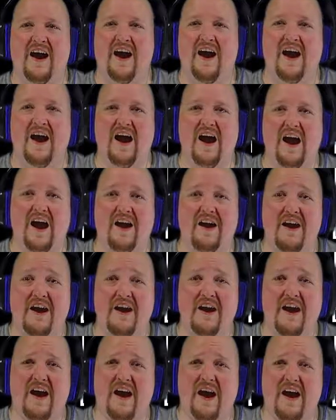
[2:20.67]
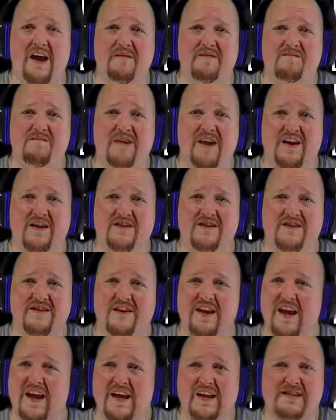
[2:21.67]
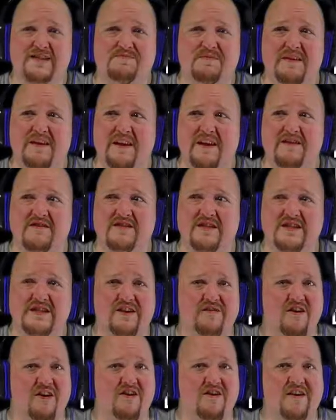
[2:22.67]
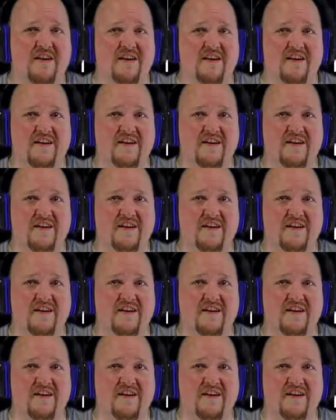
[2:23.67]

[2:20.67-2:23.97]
I, I, am not. It's been years since I've heard it.